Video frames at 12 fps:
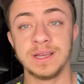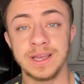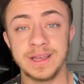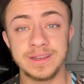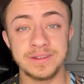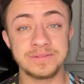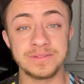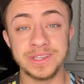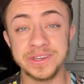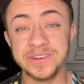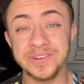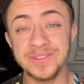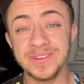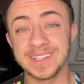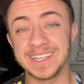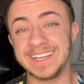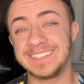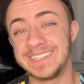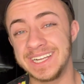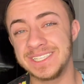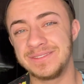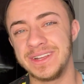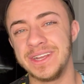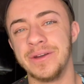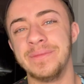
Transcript: And if you like today's video,